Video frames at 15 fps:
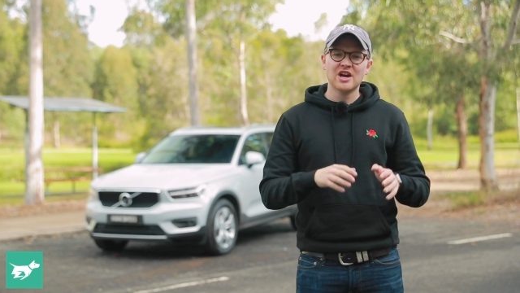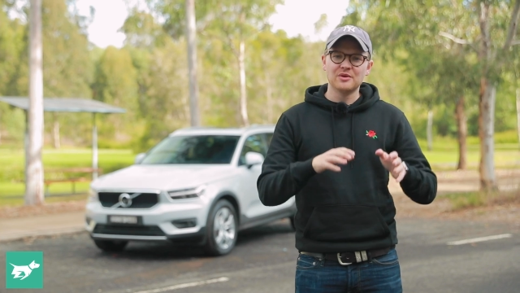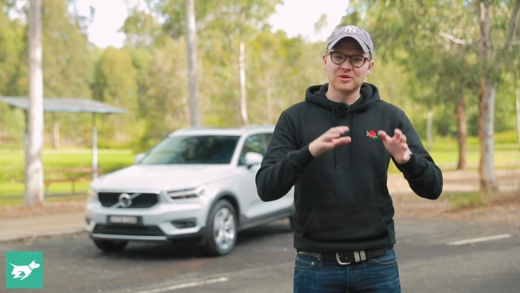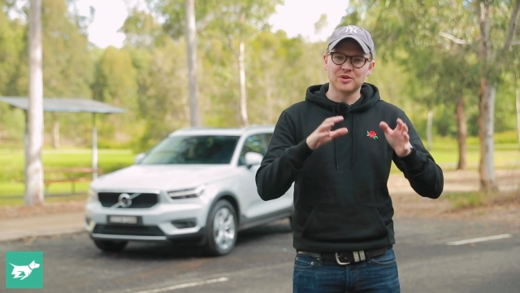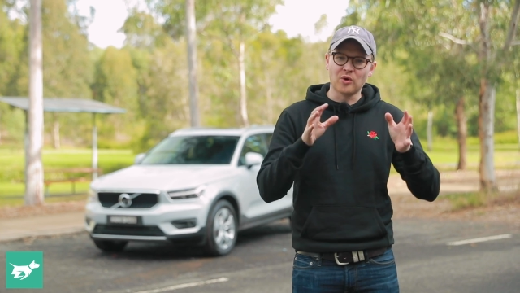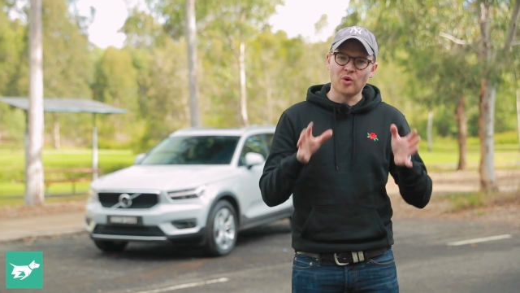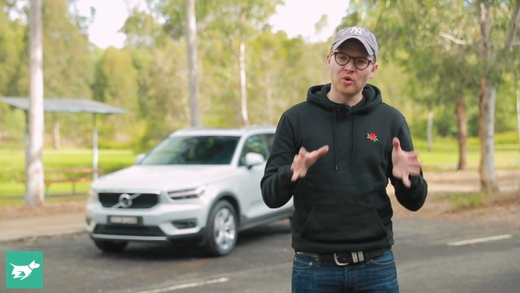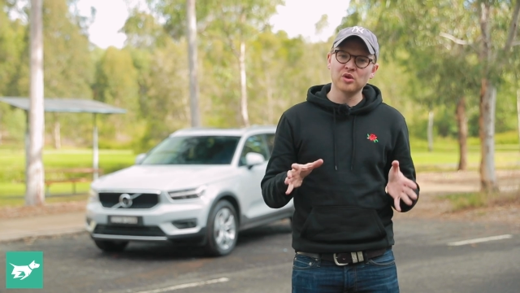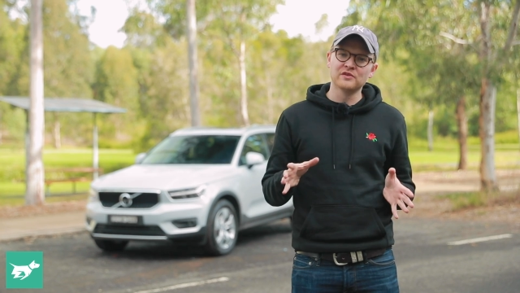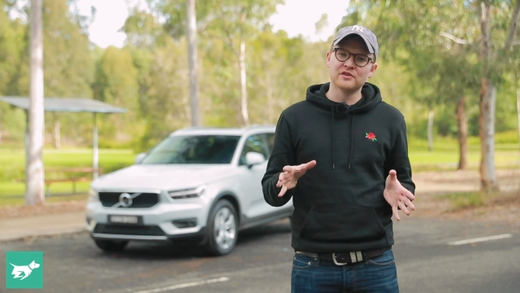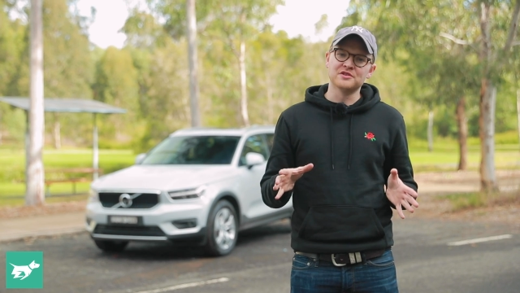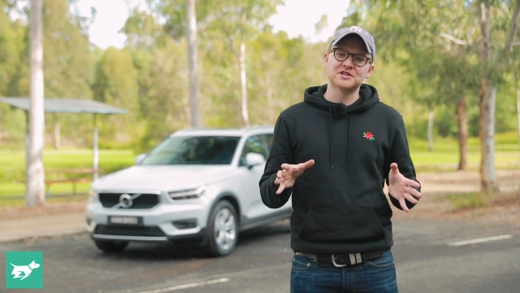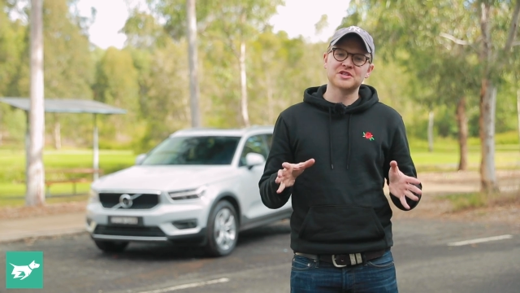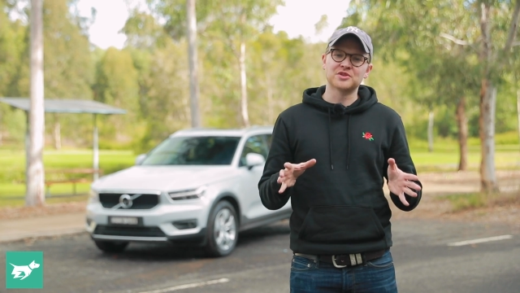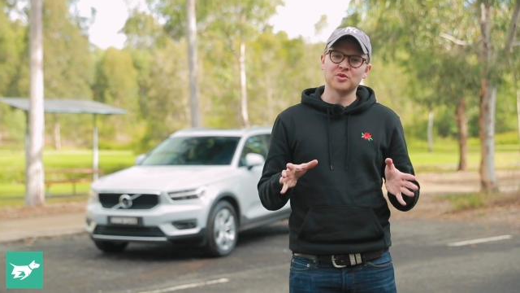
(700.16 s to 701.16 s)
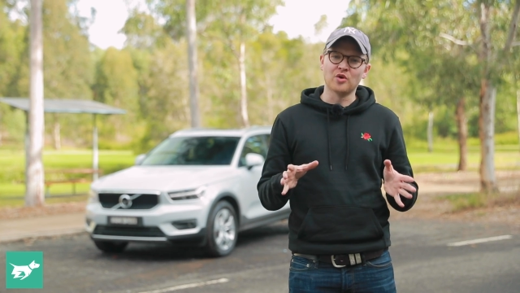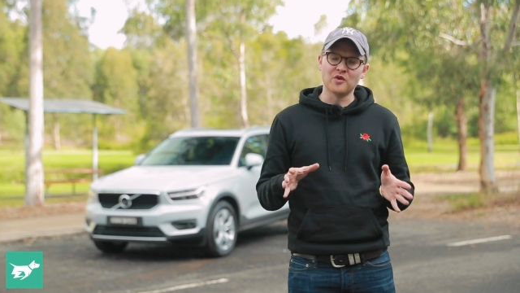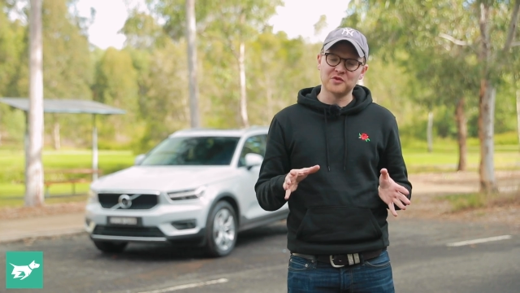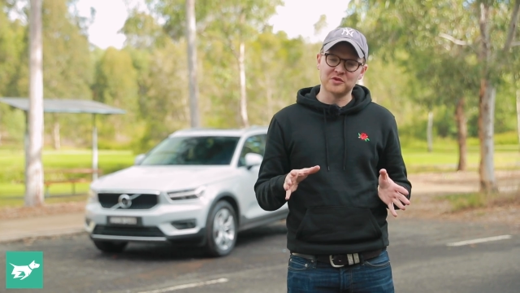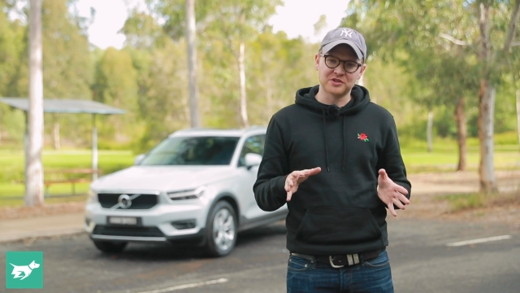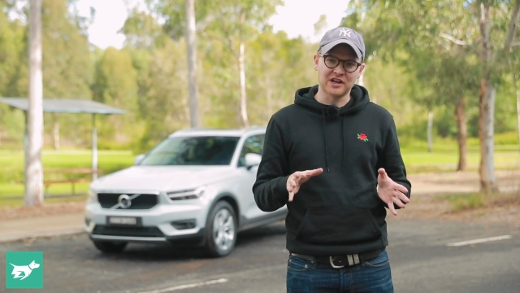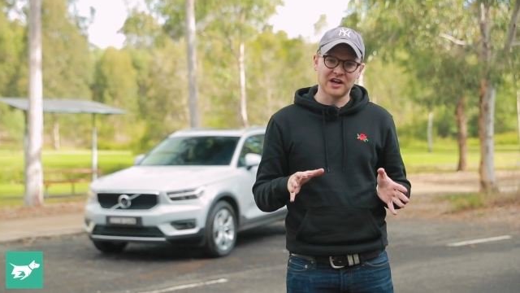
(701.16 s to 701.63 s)
with all of those
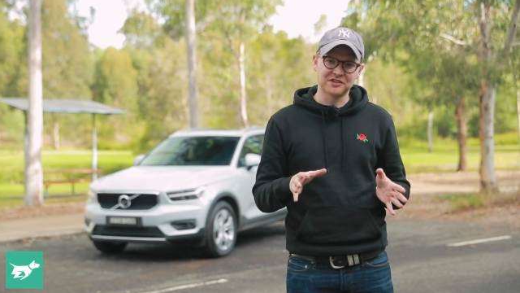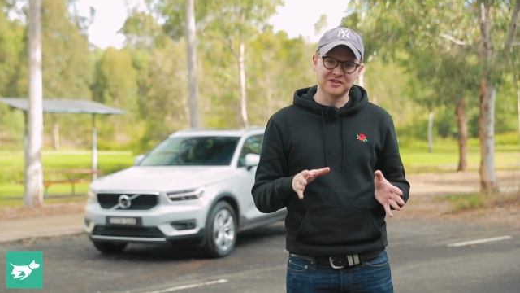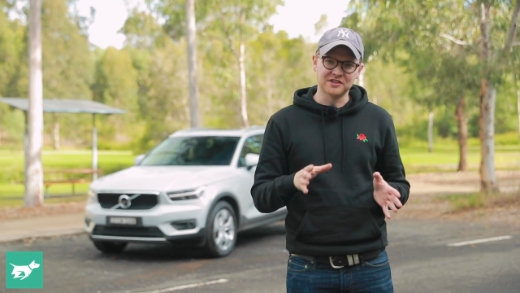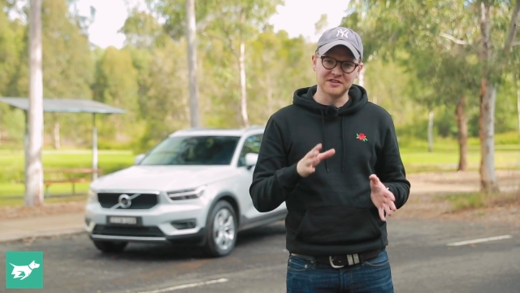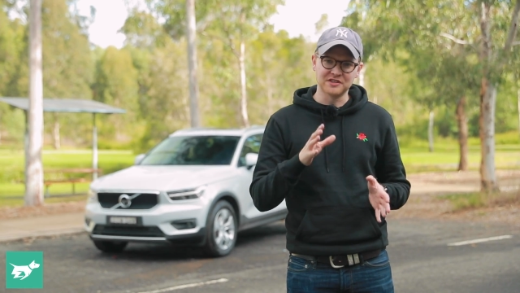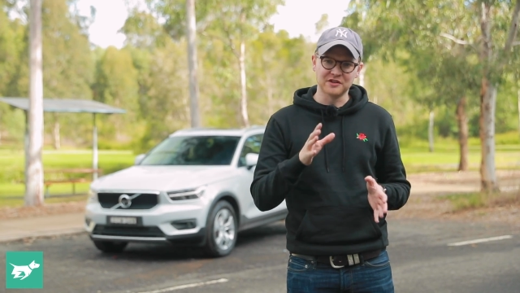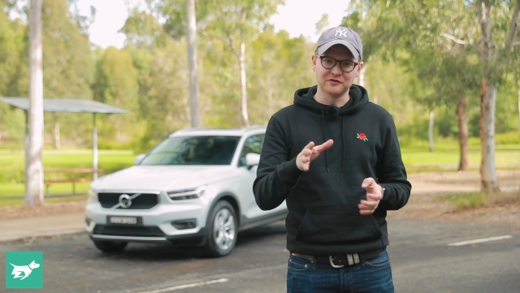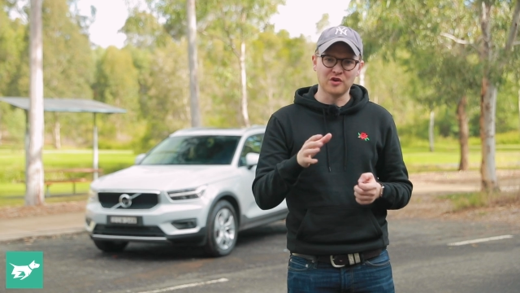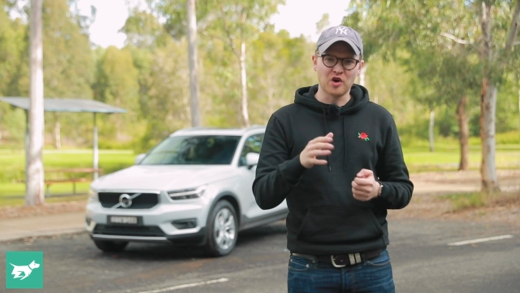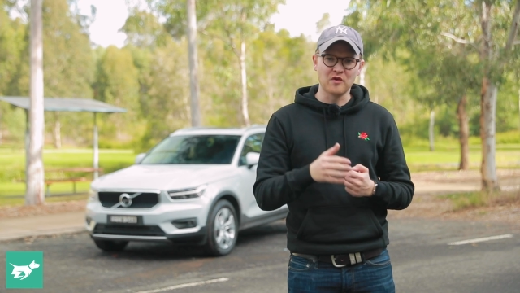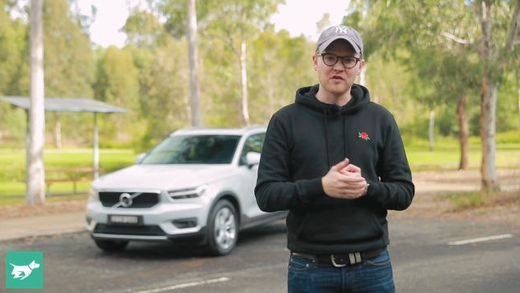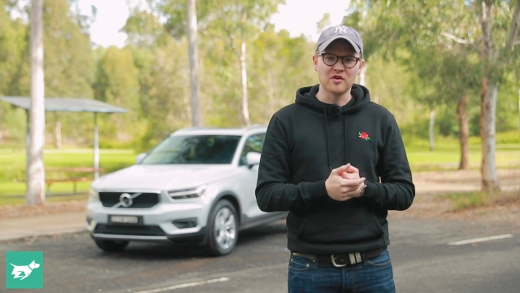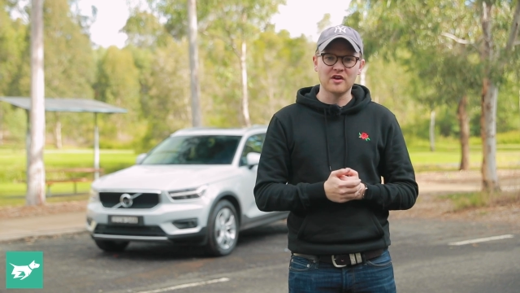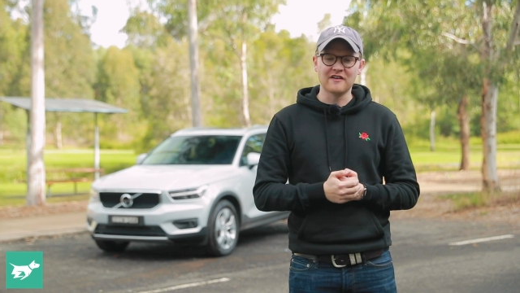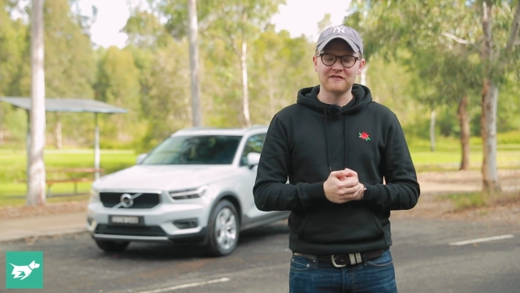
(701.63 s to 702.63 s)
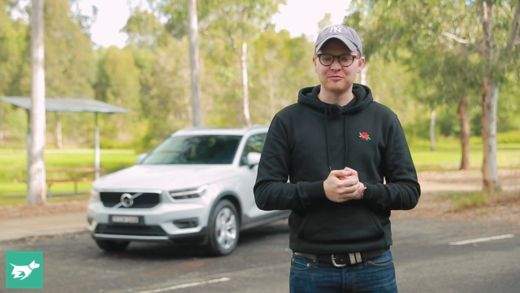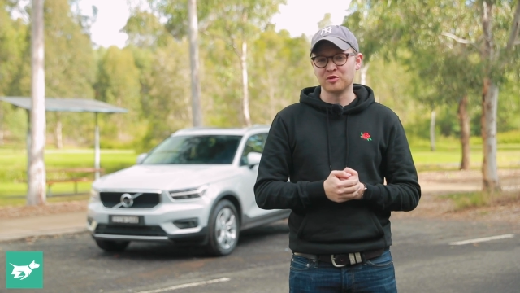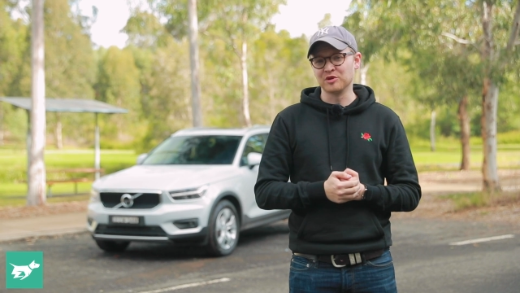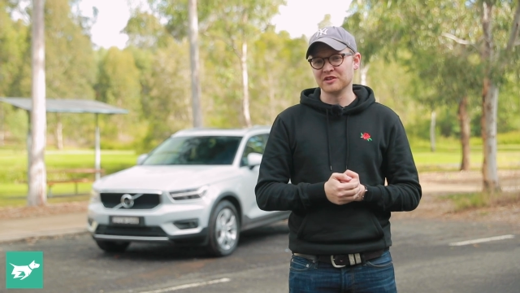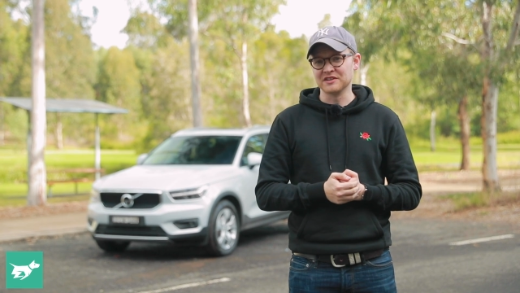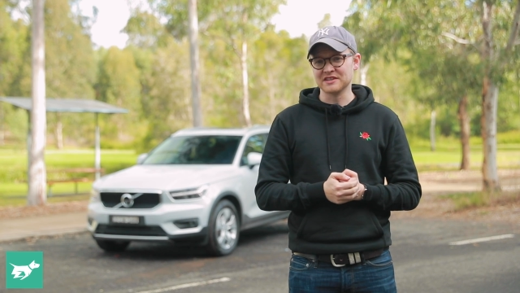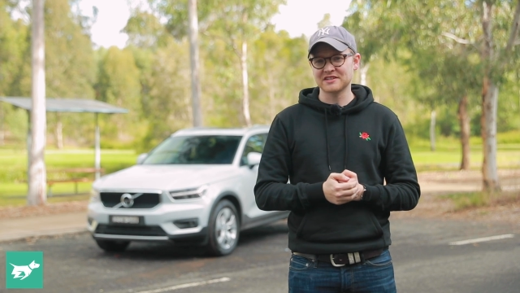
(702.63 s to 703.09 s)
thoughtful touches that Volvo have
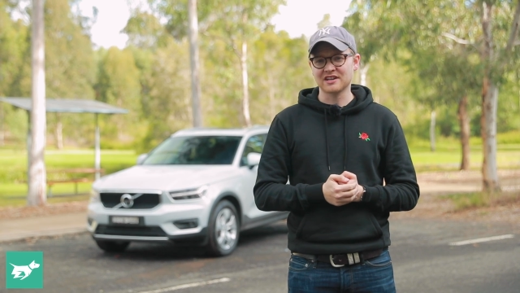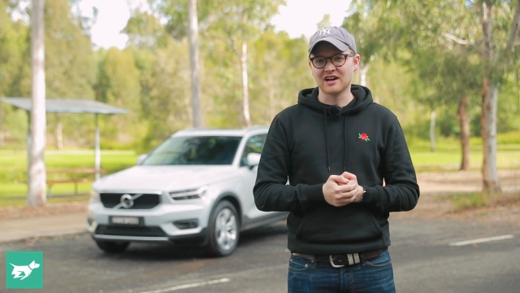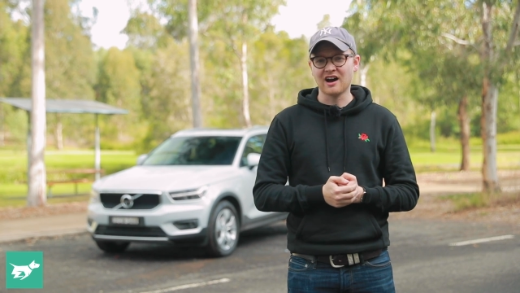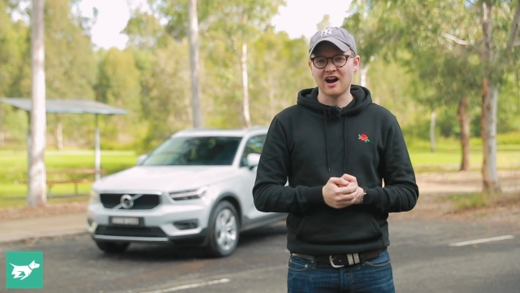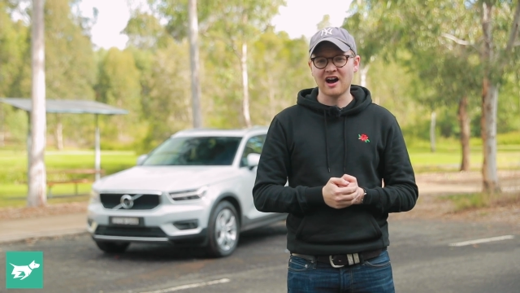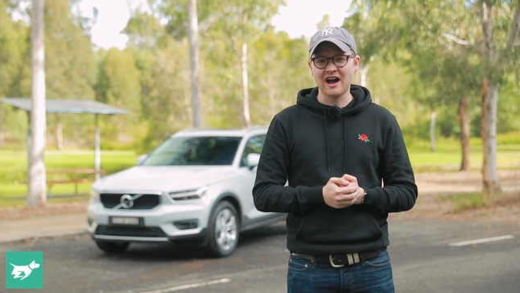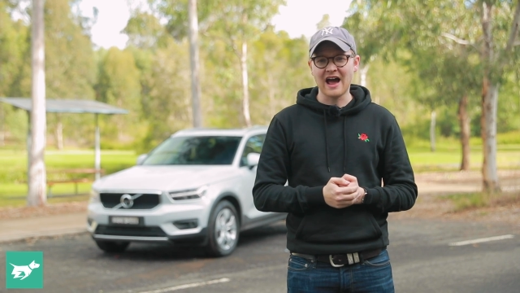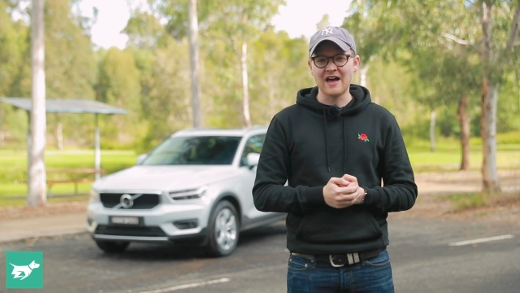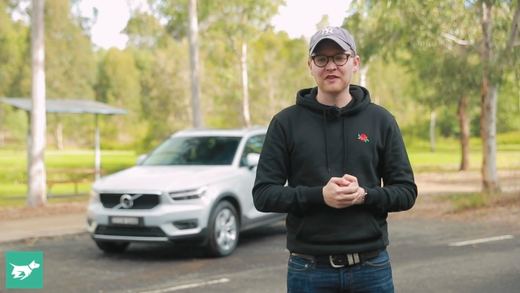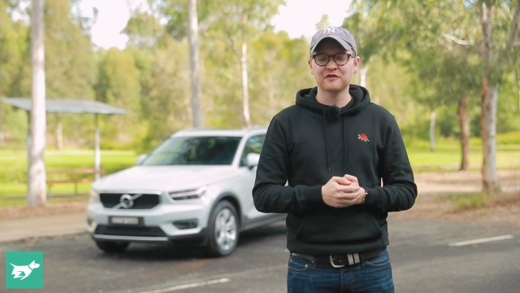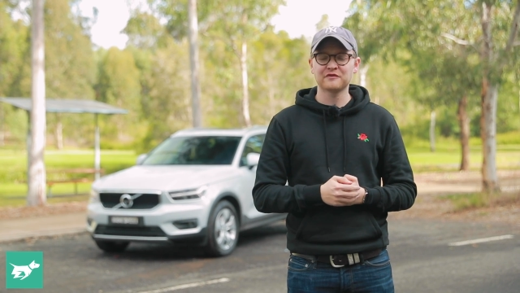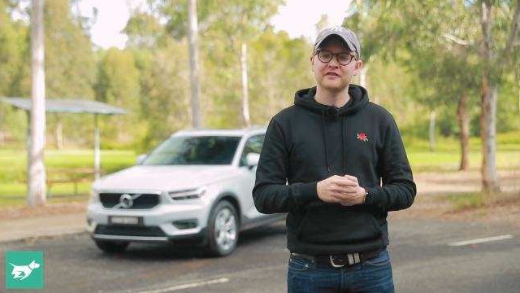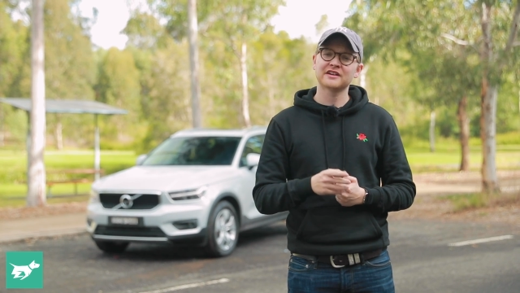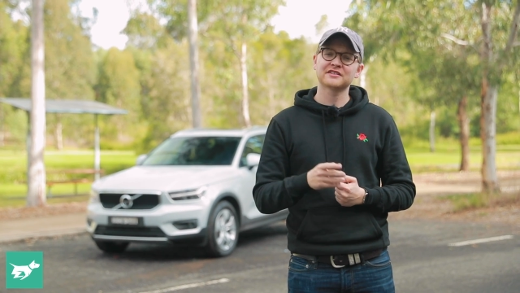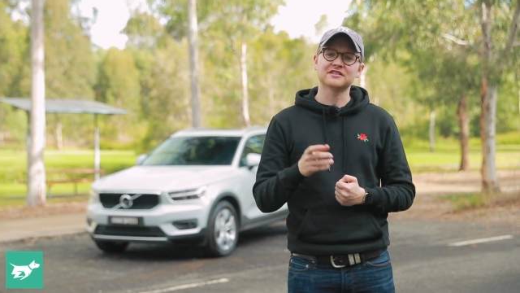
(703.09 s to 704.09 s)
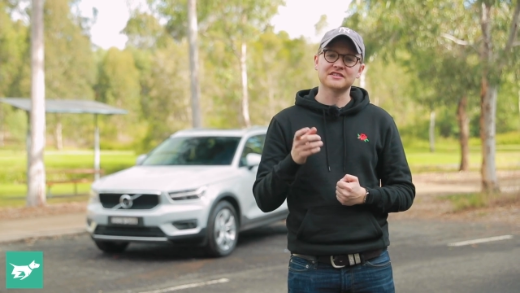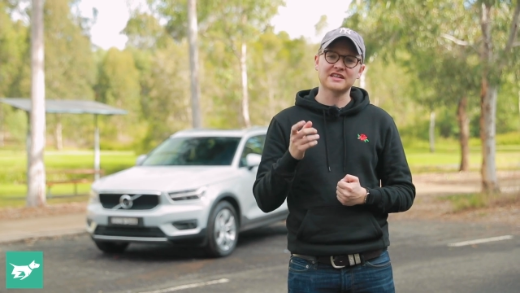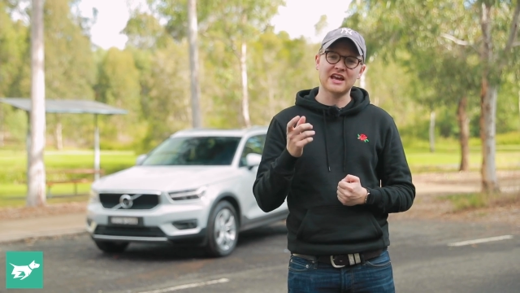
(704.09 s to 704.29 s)
put in this car, and the fact it's